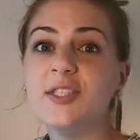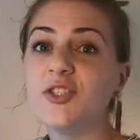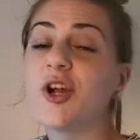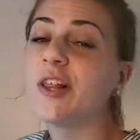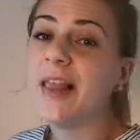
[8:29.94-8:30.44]
is
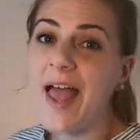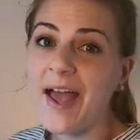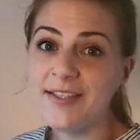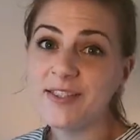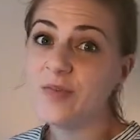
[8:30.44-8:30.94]
our
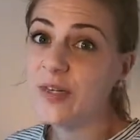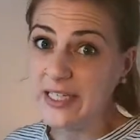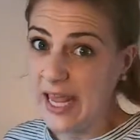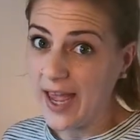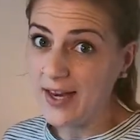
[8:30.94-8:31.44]
last
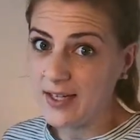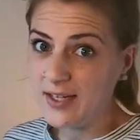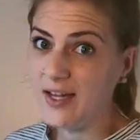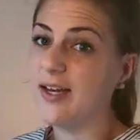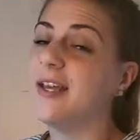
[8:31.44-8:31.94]
vignette,
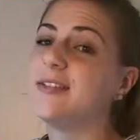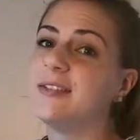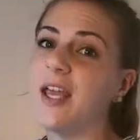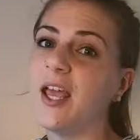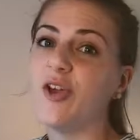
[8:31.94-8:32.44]
and
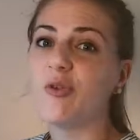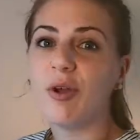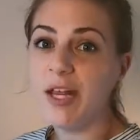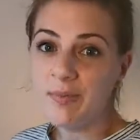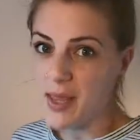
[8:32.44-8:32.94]
it's a
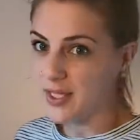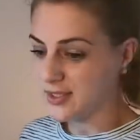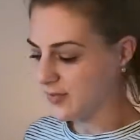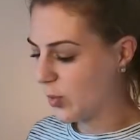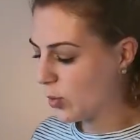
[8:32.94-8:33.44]
great
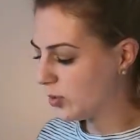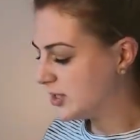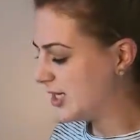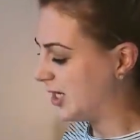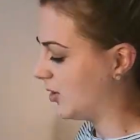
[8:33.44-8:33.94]
mix of old
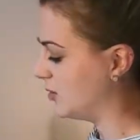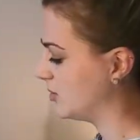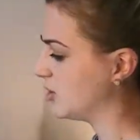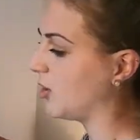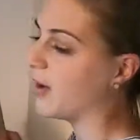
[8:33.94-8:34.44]
and new.
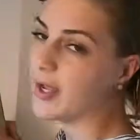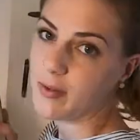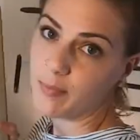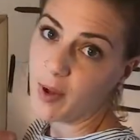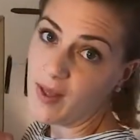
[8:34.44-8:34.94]
So
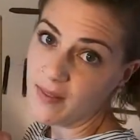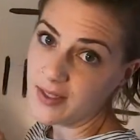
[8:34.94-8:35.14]
I bought